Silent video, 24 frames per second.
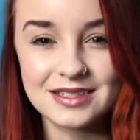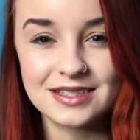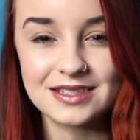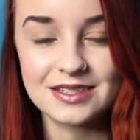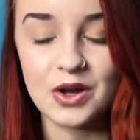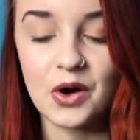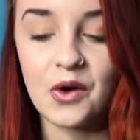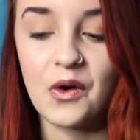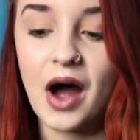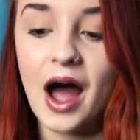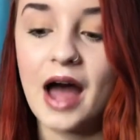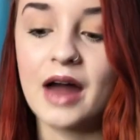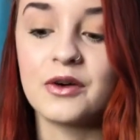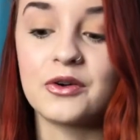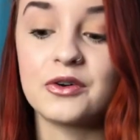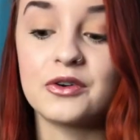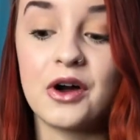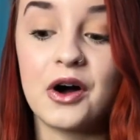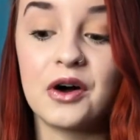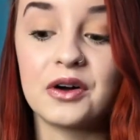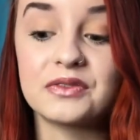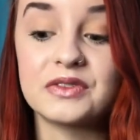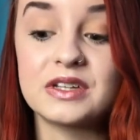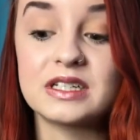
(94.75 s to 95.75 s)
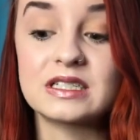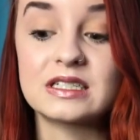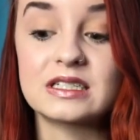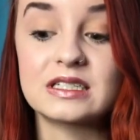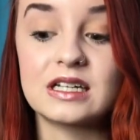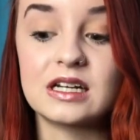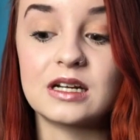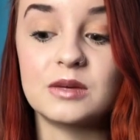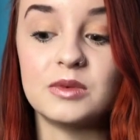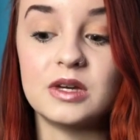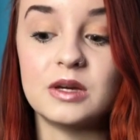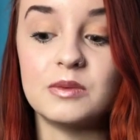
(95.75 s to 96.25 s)
So I don't know if this is
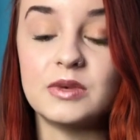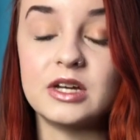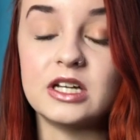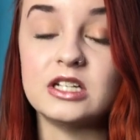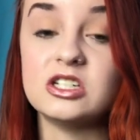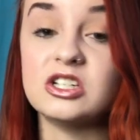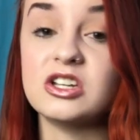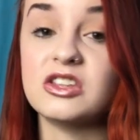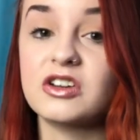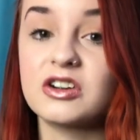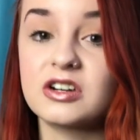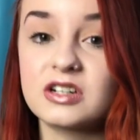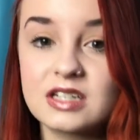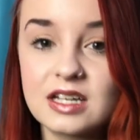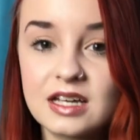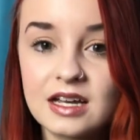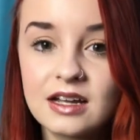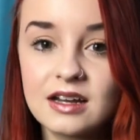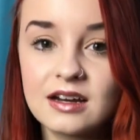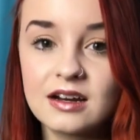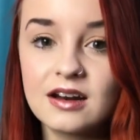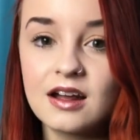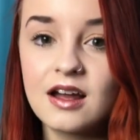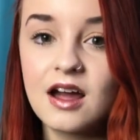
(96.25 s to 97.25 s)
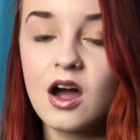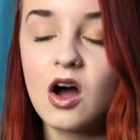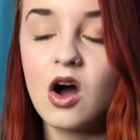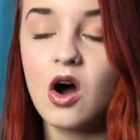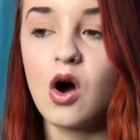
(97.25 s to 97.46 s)
going to be PG-13.